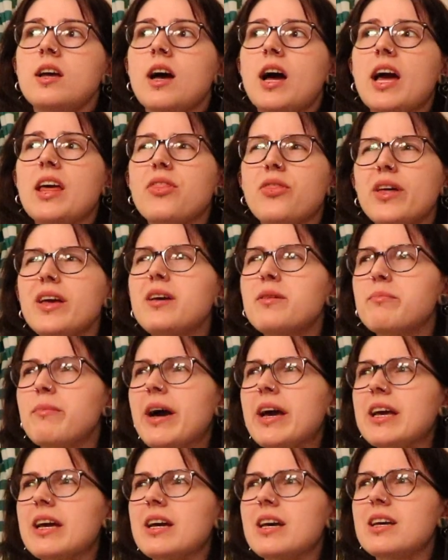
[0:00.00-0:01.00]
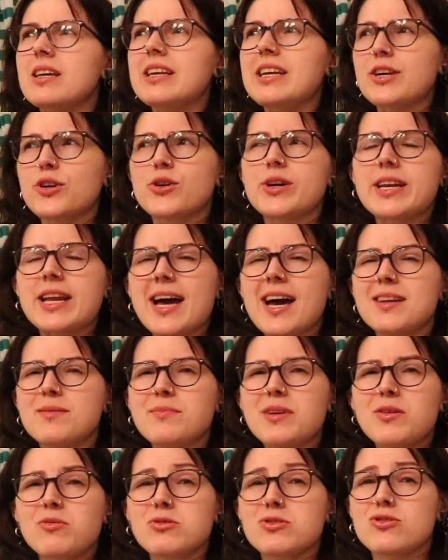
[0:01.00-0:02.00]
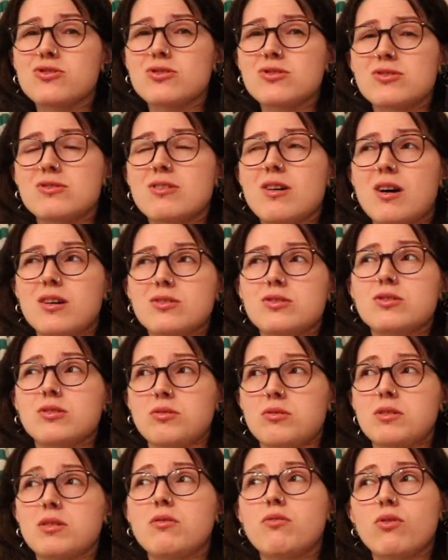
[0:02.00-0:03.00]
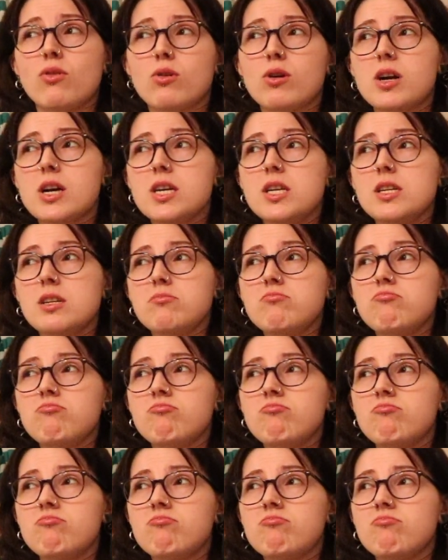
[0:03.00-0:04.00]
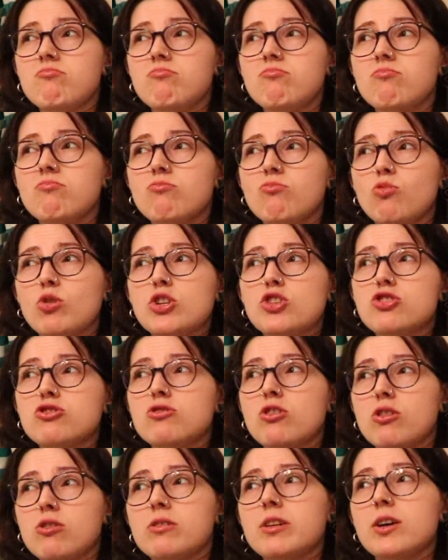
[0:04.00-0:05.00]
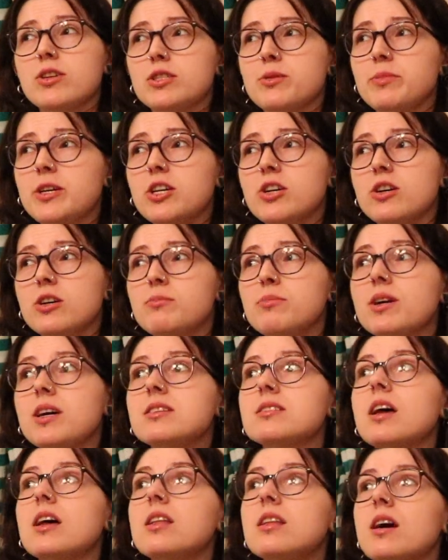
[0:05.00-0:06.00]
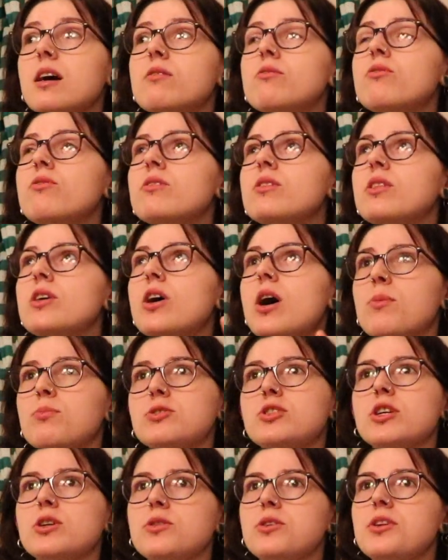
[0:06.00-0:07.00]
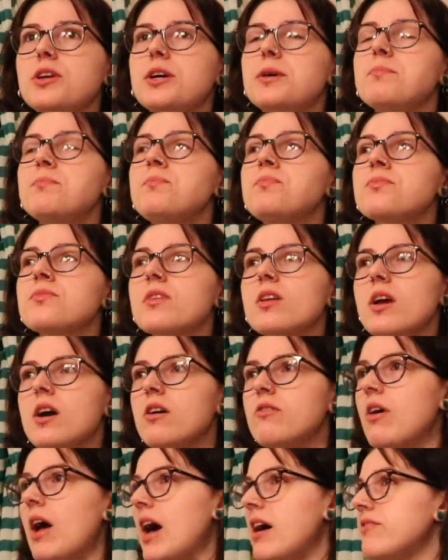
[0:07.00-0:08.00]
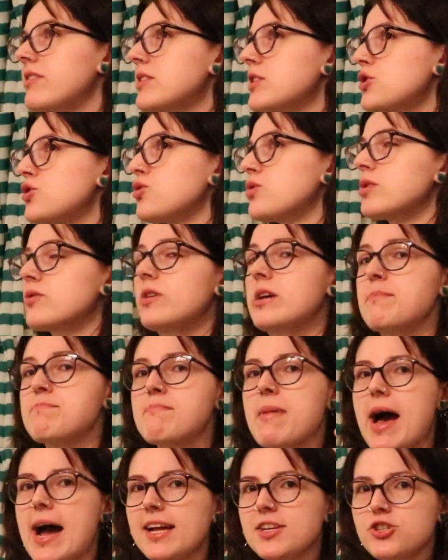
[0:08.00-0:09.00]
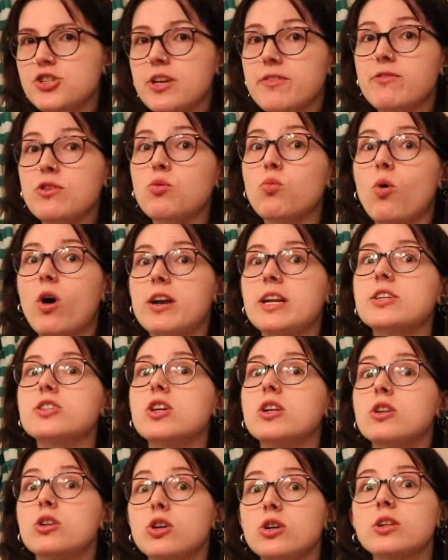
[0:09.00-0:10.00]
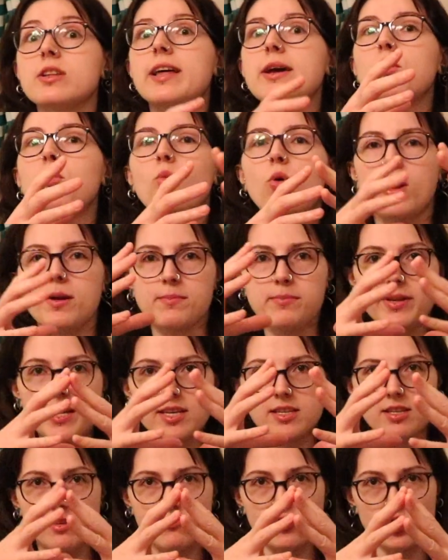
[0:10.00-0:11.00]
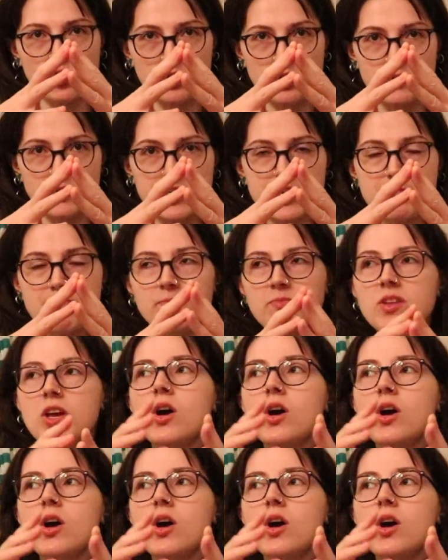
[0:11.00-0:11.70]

I think my ear anatomy was just not suited for it, which turned out to be good because I love the opportunity of having the jewelry match if you want it to look like one piece of jewelry,